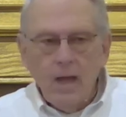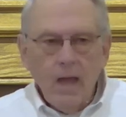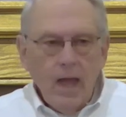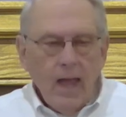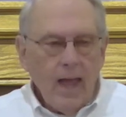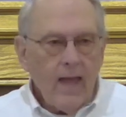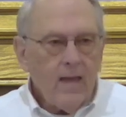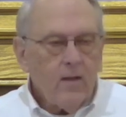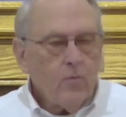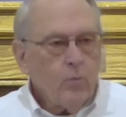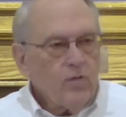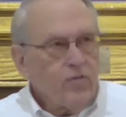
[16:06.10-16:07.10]

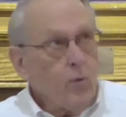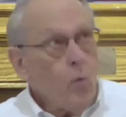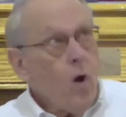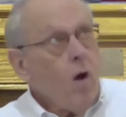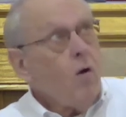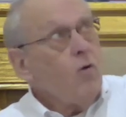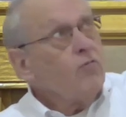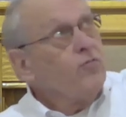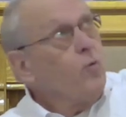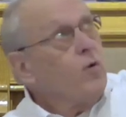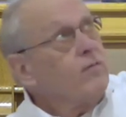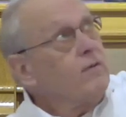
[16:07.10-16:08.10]
And with the walls
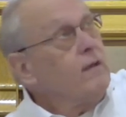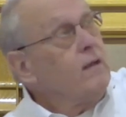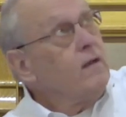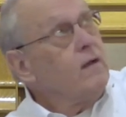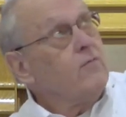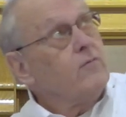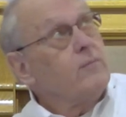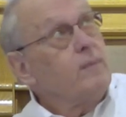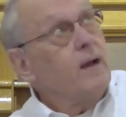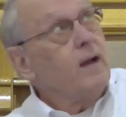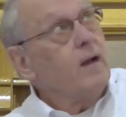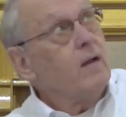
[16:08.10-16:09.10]
1,400
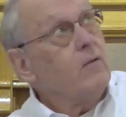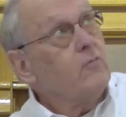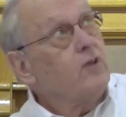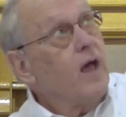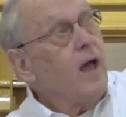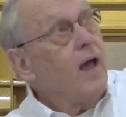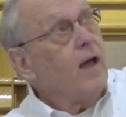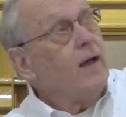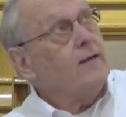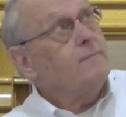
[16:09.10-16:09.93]
miles high,